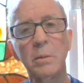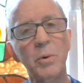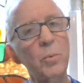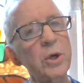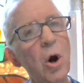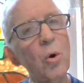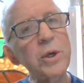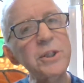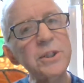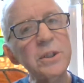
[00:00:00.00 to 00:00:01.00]
but we
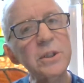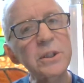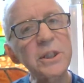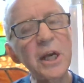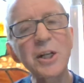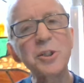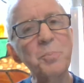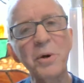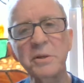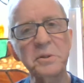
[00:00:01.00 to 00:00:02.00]
always get his
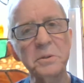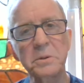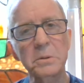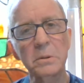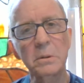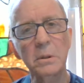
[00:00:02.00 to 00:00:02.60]
presence.